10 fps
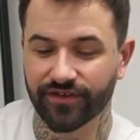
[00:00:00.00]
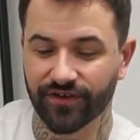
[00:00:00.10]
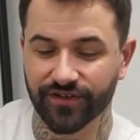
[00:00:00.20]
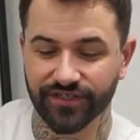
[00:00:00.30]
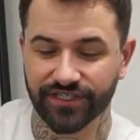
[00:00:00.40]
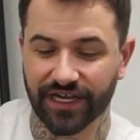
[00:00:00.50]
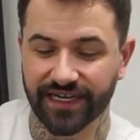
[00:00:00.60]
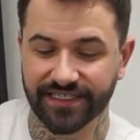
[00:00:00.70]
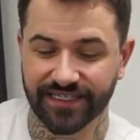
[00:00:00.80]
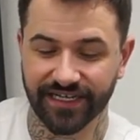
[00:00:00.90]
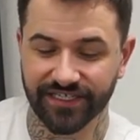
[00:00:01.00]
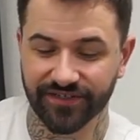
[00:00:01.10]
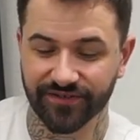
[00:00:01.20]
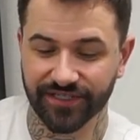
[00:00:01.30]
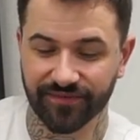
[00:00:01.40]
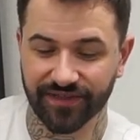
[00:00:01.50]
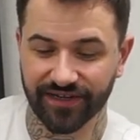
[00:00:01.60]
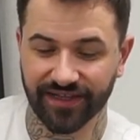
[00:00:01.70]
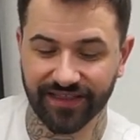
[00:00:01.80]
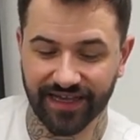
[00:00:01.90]
or your side station or something
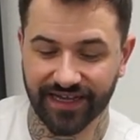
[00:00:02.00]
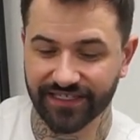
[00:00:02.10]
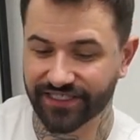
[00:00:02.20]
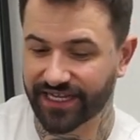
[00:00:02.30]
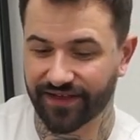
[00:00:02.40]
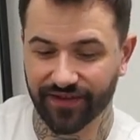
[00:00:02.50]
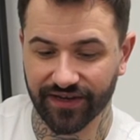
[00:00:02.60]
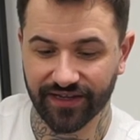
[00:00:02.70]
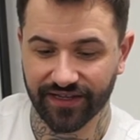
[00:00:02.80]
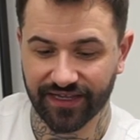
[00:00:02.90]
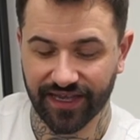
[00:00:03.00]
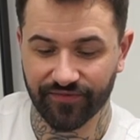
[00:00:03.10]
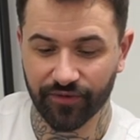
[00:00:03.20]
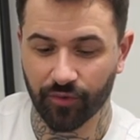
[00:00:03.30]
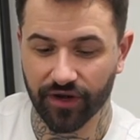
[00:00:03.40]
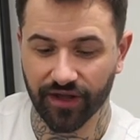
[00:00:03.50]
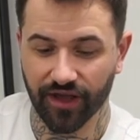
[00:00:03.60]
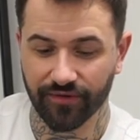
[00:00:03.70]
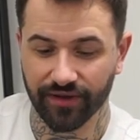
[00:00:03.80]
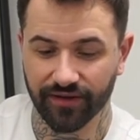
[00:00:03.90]
like that, just having having one
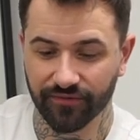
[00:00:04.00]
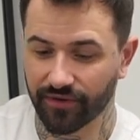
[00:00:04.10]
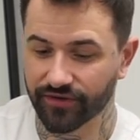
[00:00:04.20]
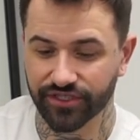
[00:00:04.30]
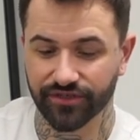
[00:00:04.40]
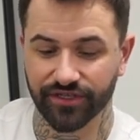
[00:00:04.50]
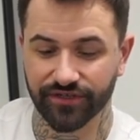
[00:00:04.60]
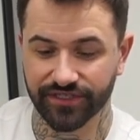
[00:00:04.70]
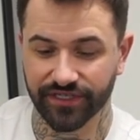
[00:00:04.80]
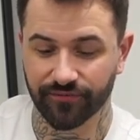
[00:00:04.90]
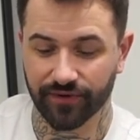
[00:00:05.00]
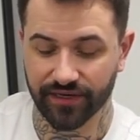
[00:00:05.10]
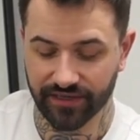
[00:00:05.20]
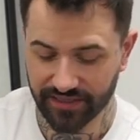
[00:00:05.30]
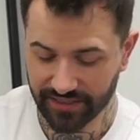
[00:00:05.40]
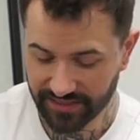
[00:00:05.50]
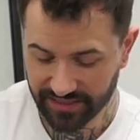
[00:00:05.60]
going whilst you're using one.